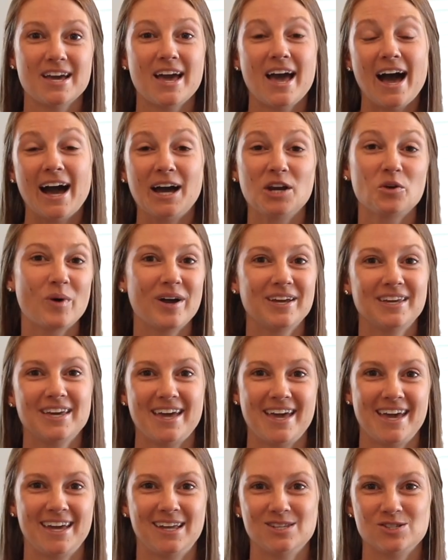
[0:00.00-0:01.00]
how do I
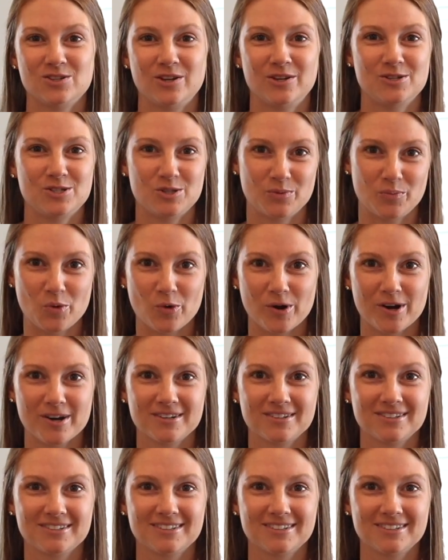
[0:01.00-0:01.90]
get hands-on support?